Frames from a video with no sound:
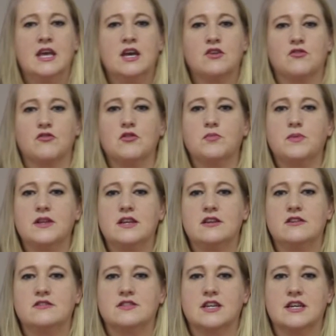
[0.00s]
Group
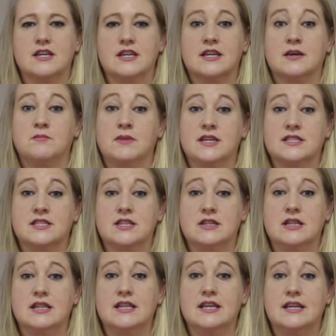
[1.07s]
leaders are going to commit
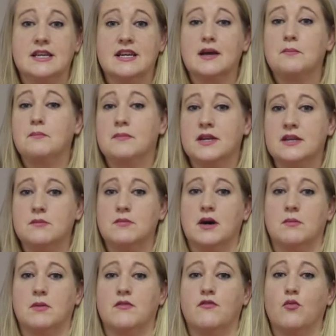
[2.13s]
to leading a
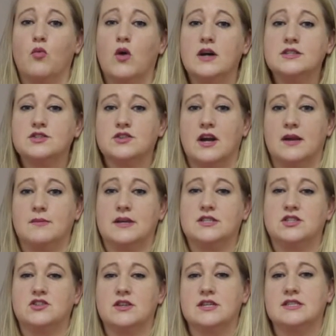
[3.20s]
minimum of 1
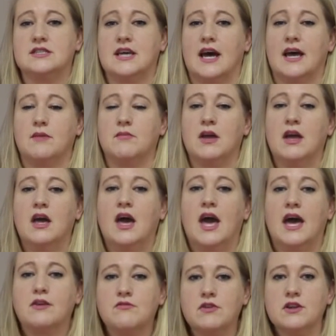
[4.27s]
trimester at a time
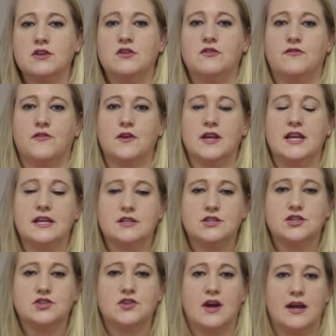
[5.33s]
and renew for
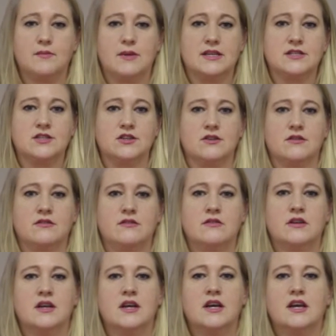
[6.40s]
each trimester.
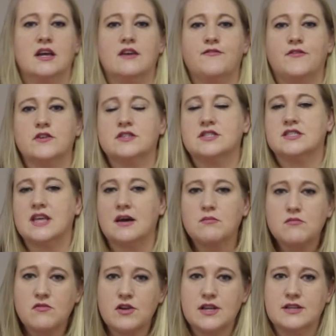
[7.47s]
If for
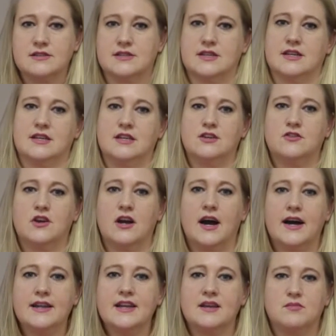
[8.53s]
some reason you are
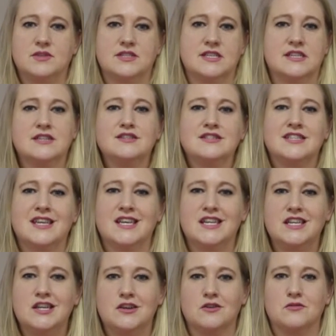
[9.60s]
unable to
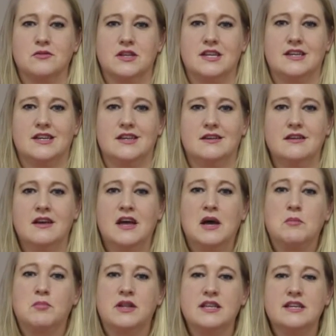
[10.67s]
continue leading,
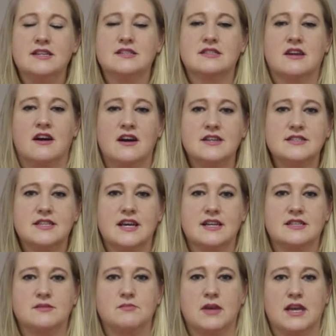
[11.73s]
please
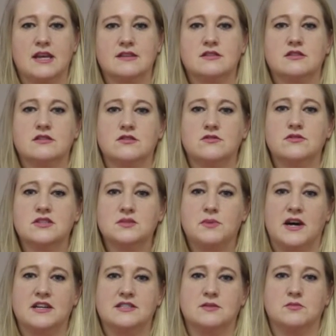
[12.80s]
contact me as soon as
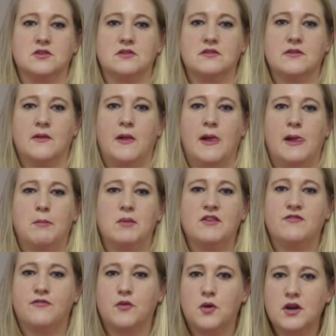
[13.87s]
possible
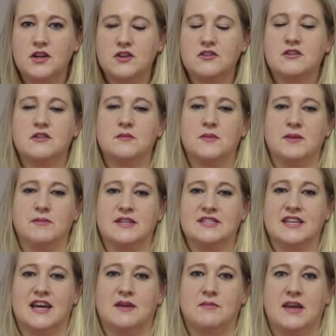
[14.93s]
before your commitment
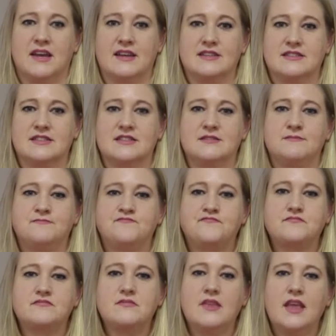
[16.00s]
time ends.
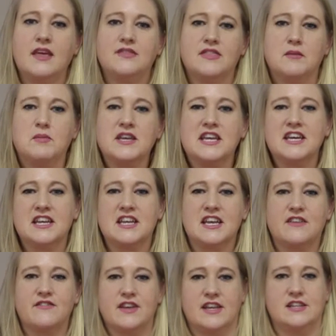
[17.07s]
The beginning
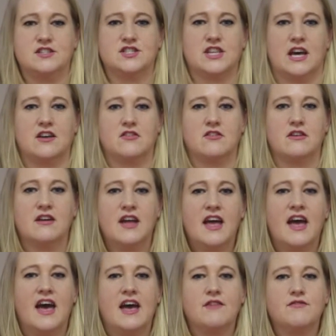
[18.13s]
of each cycle,
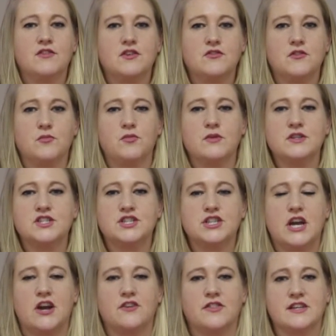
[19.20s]
every group will
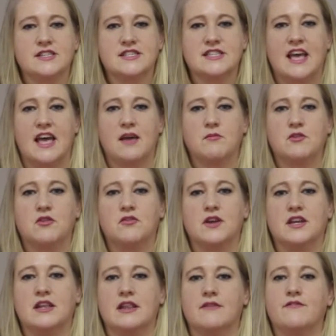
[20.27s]
share the same
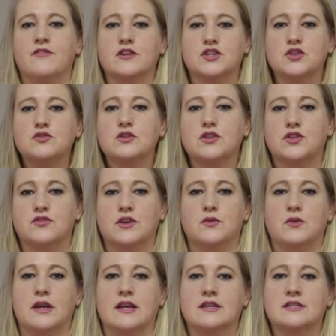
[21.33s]
curriculum for 2 to 3
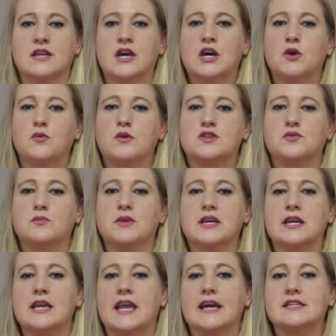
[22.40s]
weeks, which will be
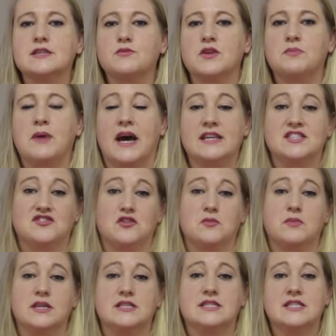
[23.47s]
connected with Pastor
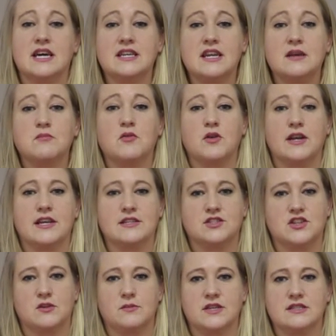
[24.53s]
Obed's Sunday morning
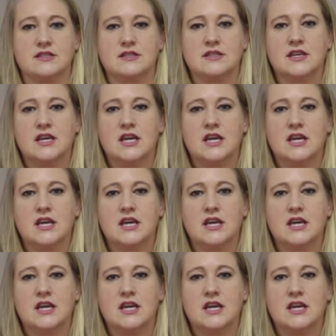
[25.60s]
sermons.